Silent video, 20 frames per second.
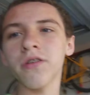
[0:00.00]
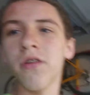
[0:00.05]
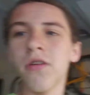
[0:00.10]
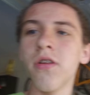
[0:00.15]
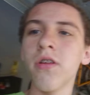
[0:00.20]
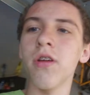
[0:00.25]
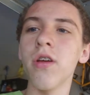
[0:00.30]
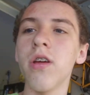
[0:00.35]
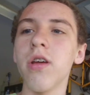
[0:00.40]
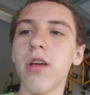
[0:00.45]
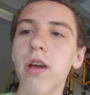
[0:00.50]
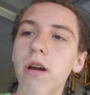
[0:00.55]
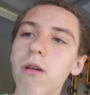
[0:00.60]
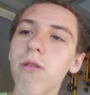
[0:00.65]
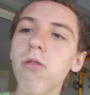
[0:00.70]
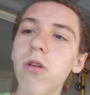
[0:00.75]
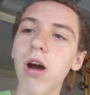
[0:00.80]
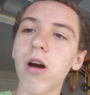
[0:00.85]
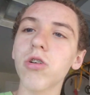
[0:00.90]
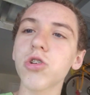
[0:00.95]
Oh, I'll show
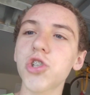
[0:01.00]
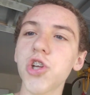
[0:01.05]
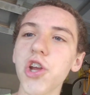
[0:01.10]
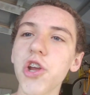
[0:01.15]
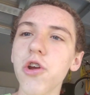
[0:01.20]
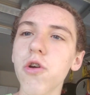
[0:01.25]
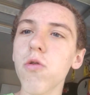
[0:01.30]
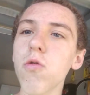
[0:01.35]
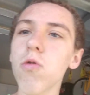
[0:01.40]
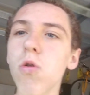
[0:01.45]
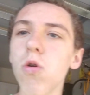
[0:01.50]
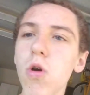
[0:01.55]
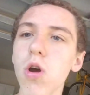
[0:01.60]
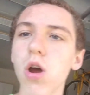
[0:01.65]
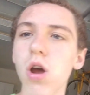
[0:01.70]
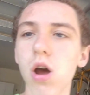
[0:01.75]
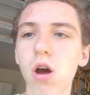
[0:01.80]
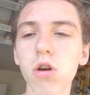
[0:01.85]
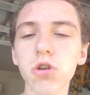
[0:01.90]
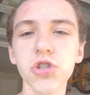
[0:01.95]
you. I'll show
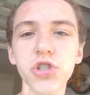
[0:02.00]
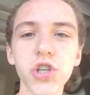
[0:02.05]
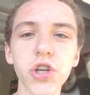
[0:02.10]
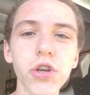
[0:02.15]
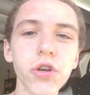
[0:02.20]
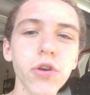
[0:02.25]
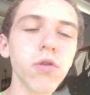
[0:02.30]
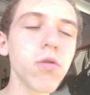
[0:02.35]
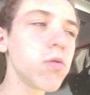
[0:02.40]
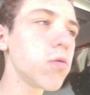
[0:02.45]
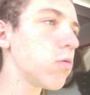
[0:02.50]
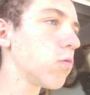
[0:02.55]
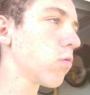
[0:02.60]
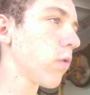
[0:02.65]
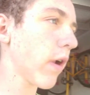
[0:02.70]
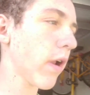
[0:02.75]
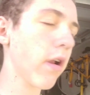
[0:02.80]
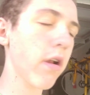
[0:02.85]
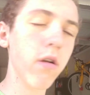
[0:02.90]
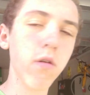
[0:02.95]
you where where
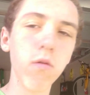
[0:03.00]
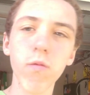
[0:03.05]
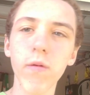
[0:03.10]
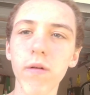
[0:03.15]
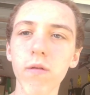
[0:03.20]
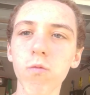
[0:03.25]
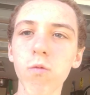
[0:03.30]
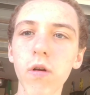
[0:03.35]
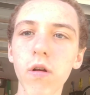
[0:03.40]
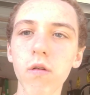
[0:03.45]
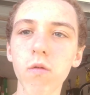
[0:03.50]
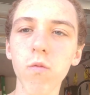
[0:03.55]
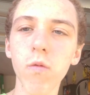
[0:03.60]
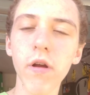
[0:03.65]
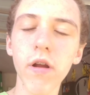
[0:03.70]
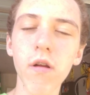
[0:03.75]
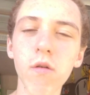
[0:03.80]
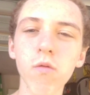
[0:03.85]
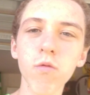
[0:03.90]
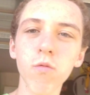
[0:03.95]
where where the water
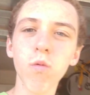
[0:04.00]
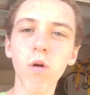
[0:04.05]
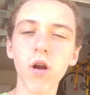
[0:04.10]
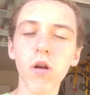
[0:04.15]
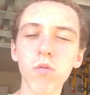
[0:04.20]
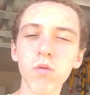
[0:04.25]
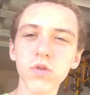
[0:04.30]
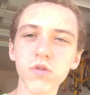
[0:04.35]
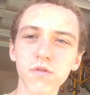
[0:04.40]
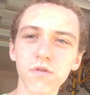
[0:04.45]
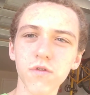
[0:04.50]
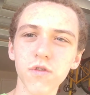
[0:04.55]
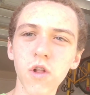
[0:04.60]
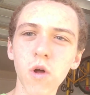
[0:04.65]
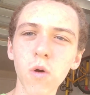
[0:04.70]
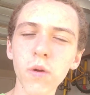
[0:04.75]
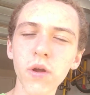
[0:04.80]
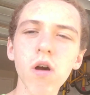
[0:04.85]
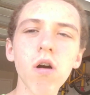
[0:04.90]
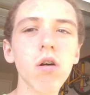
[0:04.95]
was flowing, also
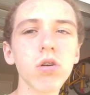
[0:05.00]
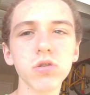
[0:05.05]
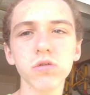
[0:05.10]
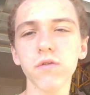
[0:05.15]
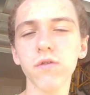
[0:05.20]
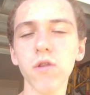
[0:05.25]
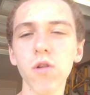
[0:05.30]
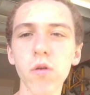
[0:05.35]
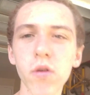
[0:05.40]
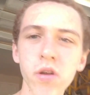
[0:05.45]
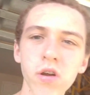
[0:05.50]
flowing on.